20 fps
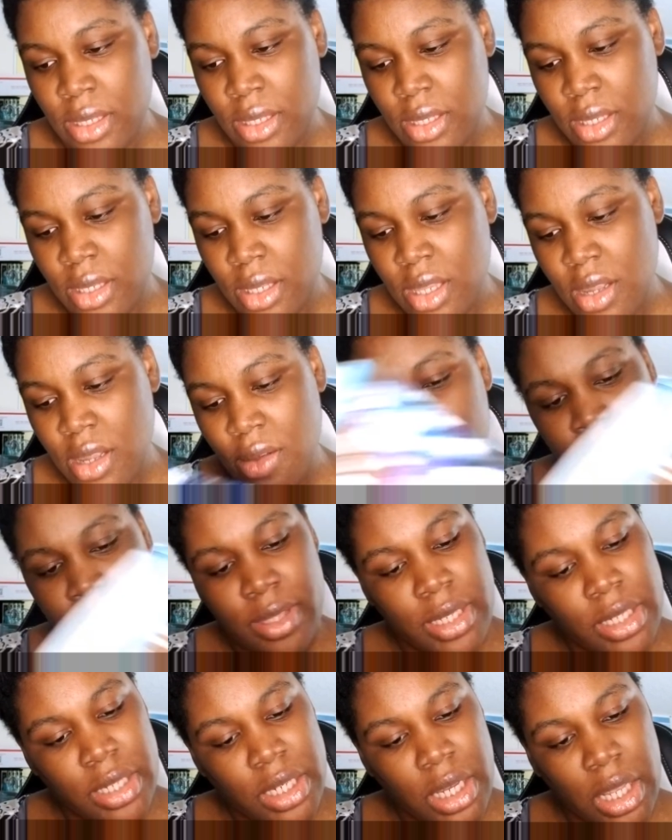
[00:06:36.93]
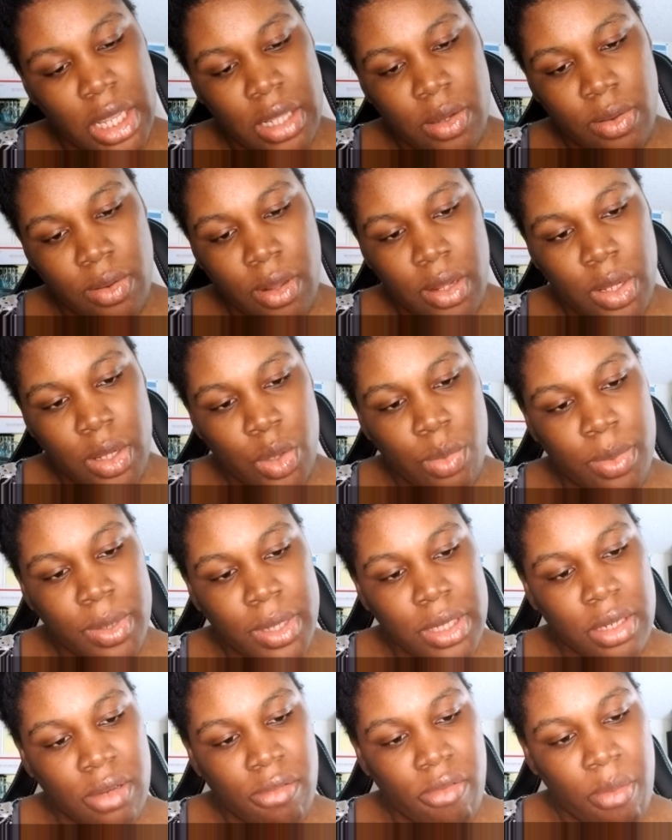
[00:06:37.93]
no, the chicken look a little bit
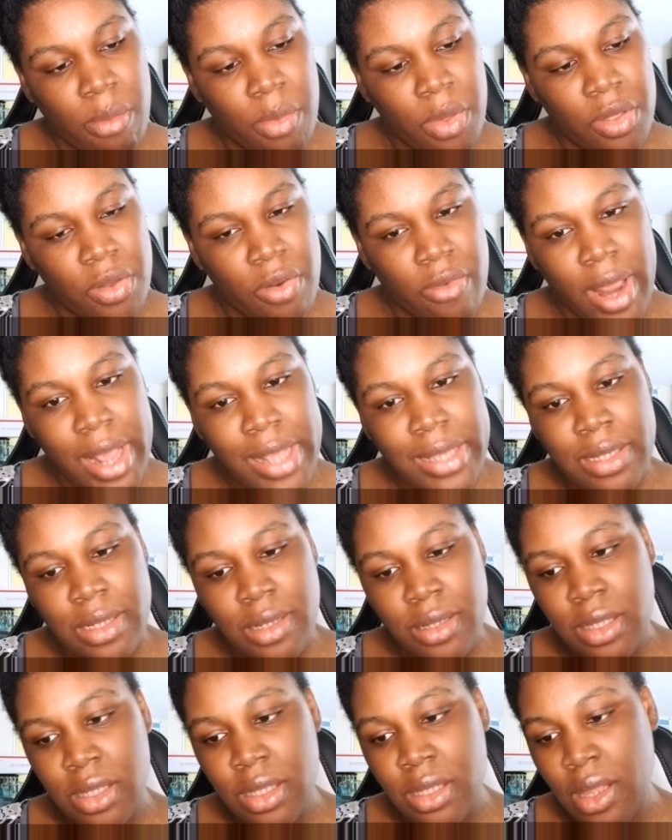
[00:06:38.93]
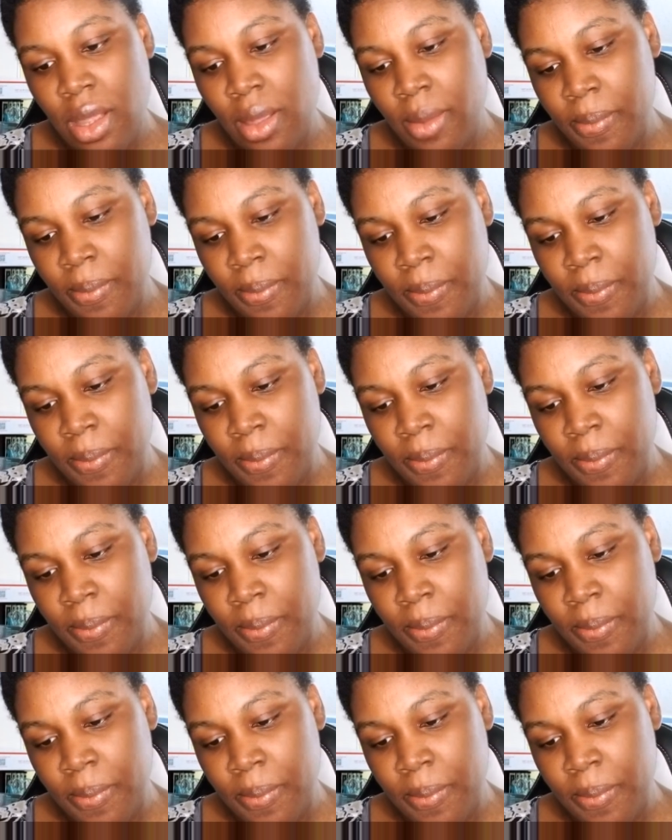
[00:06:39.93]
different, but the rice looks the same.